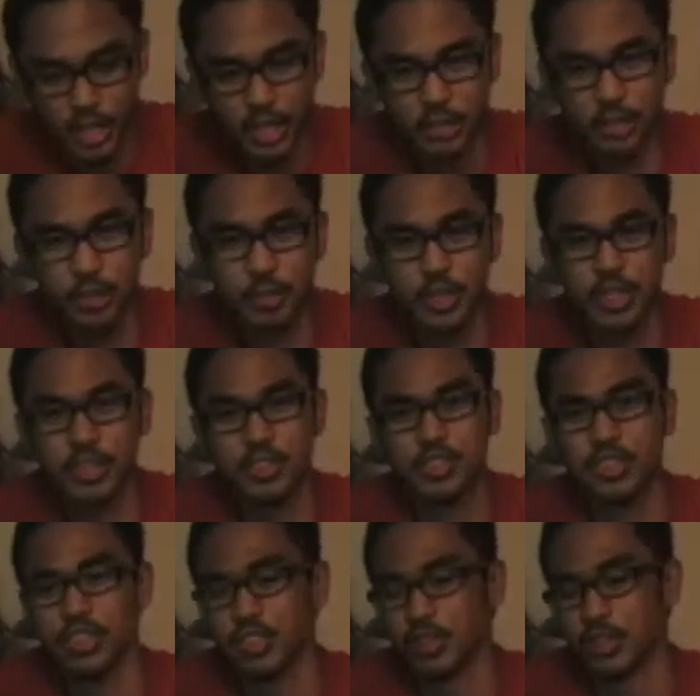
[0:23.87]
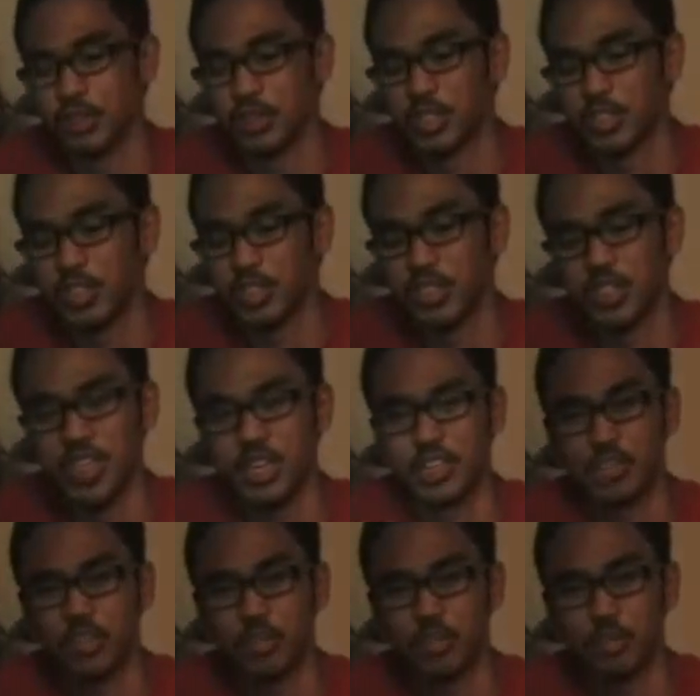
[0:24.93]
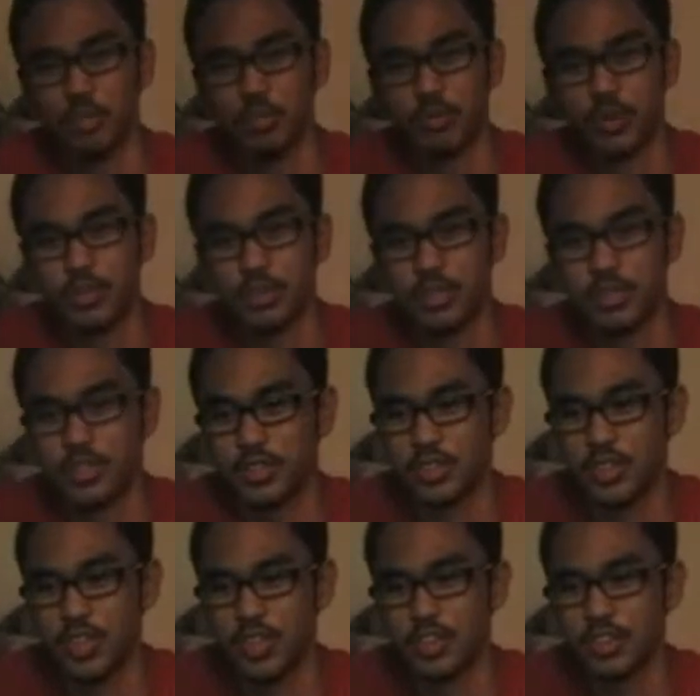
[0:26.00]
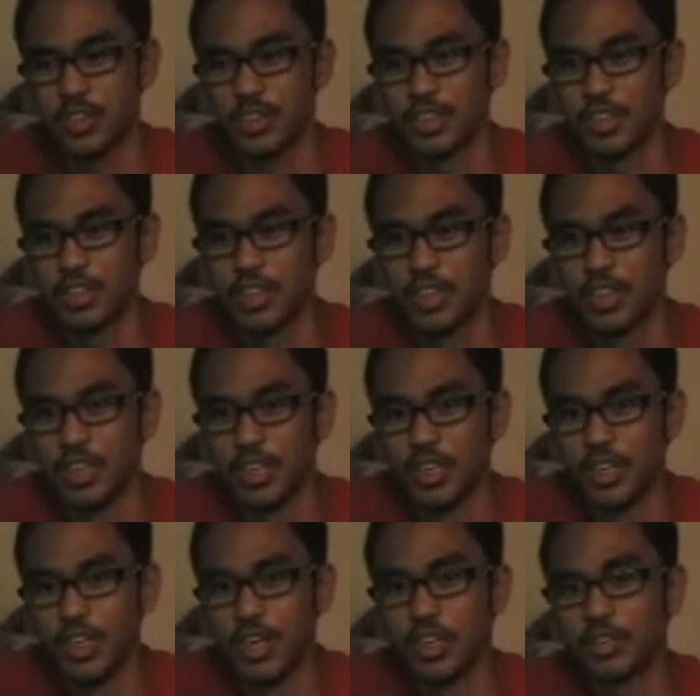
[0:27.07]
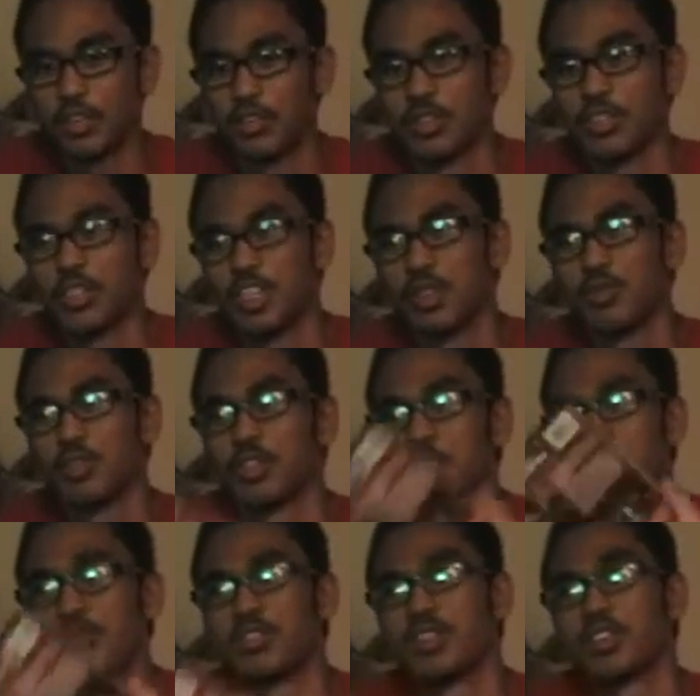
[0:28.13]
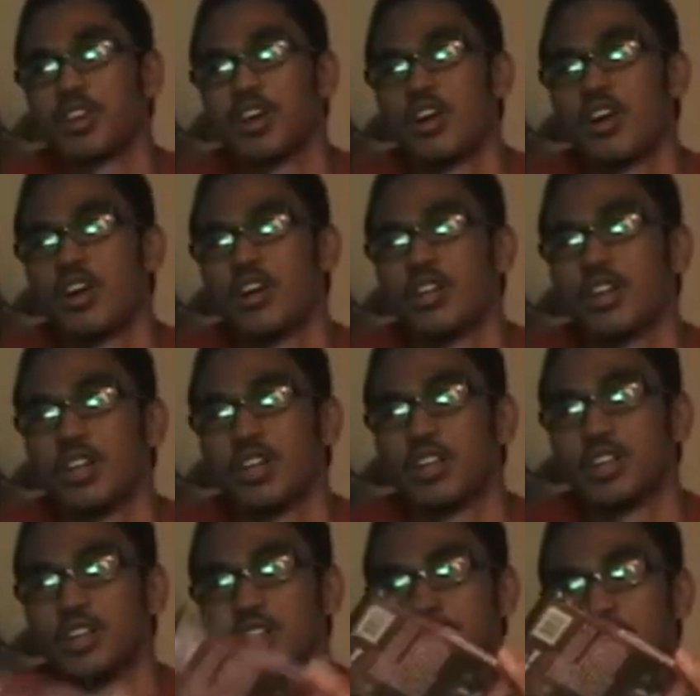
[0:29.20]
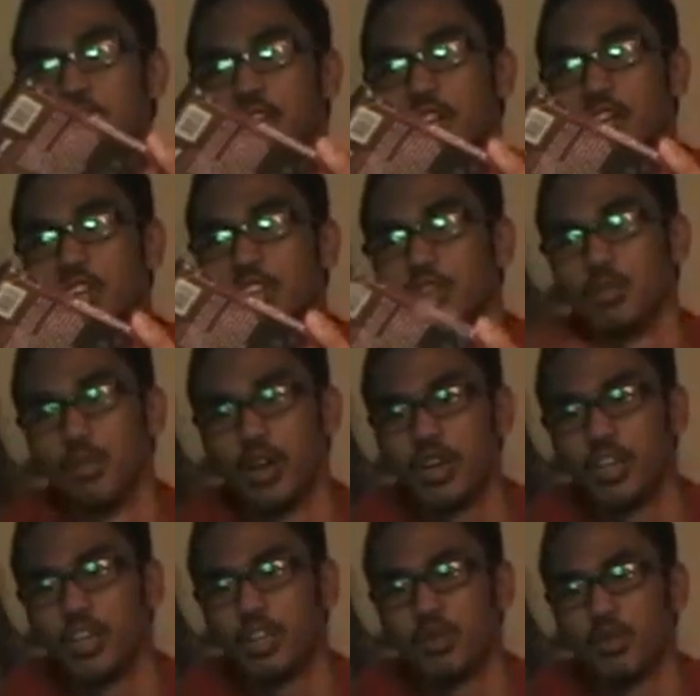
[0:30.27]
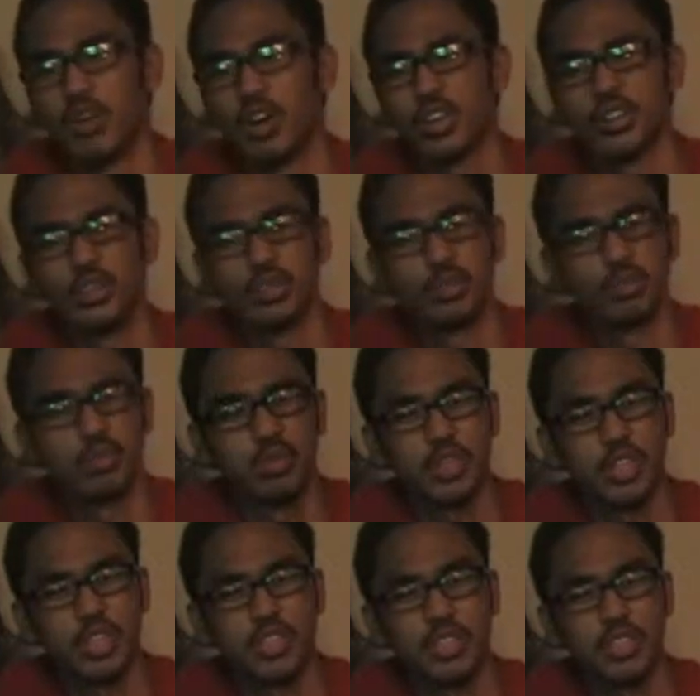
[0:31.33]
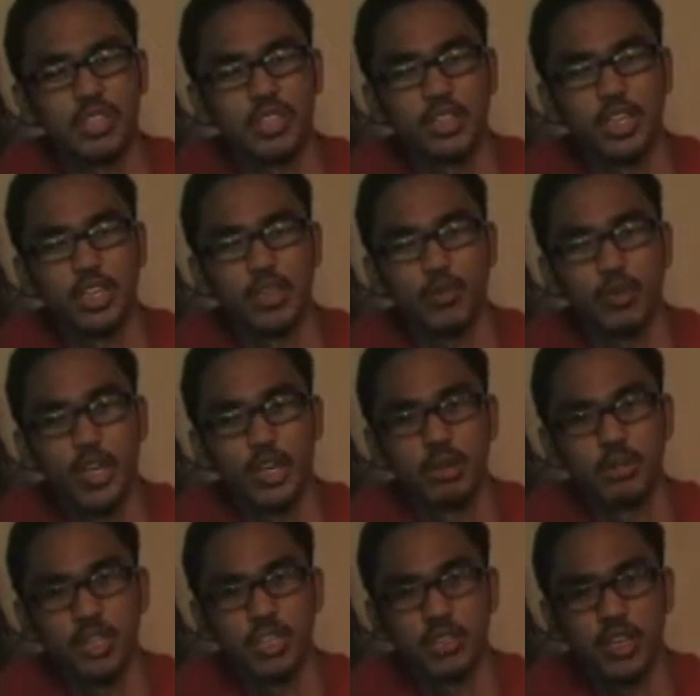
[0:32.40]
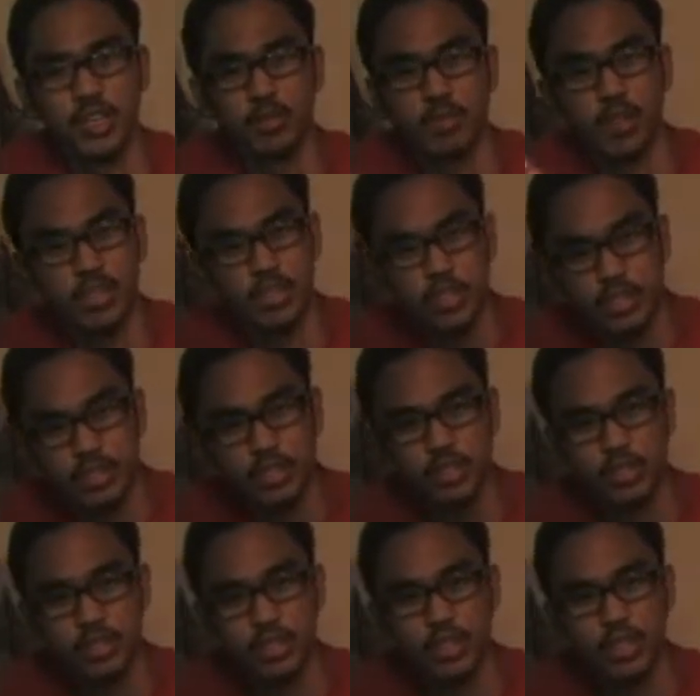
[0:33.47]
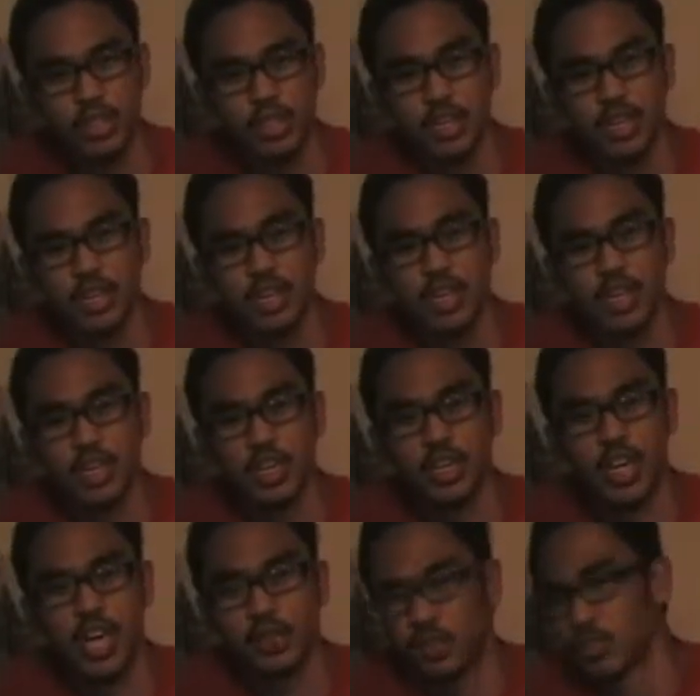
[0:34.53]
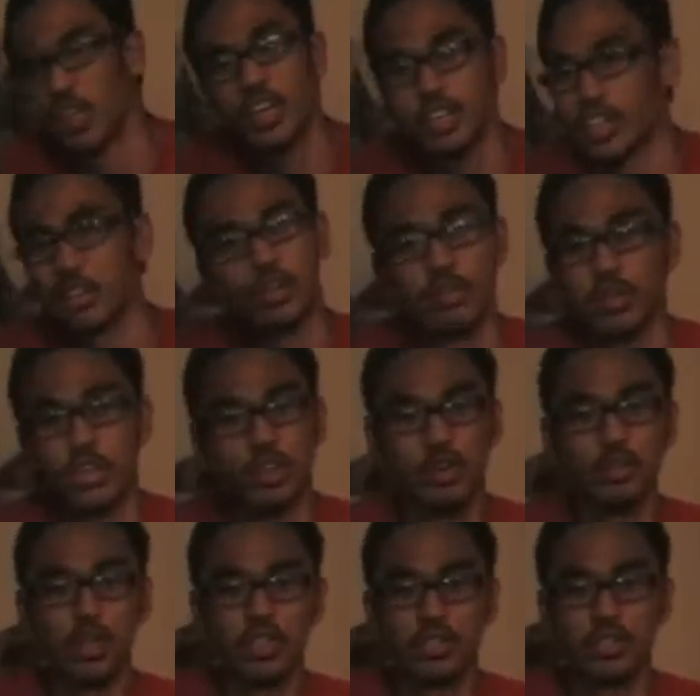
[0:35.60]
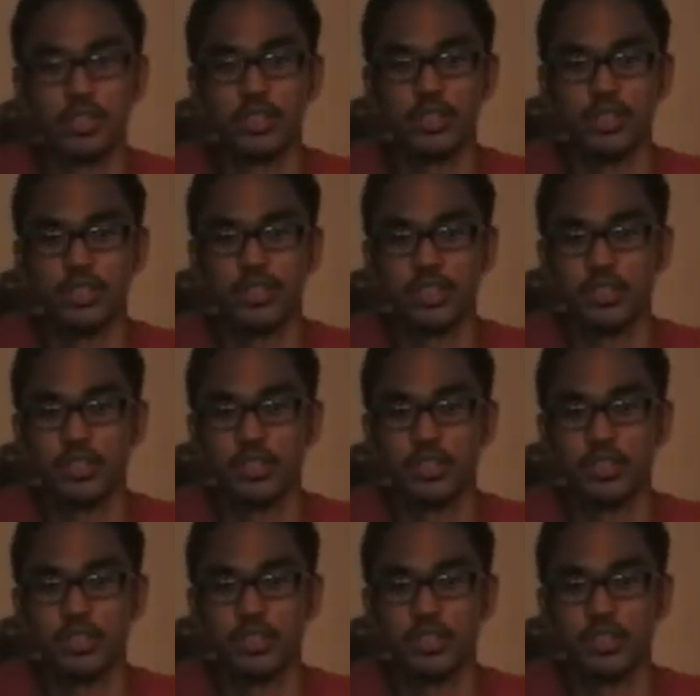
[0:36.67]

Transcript: Belly of the Beast, it just had its stupid moments. And like there's a scene where Steven Seagal and his buddy walk into a place and they get randomly attacked by ninjas. And after that, they don't mention it.